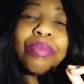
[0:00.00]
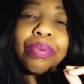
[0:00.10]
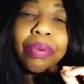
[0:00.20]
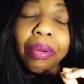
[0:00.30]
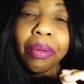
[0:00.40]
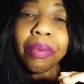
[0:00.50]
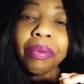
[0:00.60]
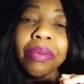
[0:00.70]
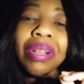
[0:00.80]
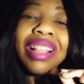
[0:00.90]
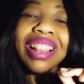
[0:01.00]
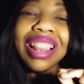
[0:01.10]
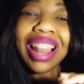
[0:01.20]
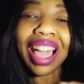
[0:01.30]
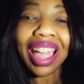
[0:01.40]
pro
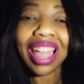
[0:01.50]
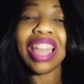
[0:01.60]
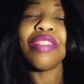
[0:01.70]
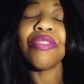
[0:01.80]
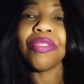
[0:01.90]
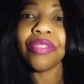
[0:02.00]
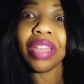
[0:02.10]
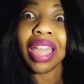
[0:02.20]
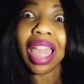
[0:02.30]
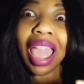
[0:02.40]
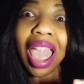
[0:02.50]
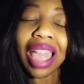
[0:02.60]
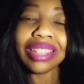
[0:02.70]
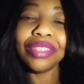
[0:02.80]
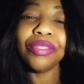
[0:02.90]
life
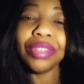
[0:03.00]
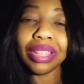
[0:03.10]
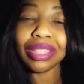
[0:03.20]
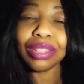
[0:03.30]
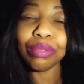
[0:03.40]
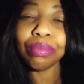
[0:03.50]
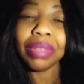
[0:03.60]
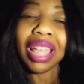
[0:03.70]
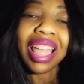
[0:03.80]
activism.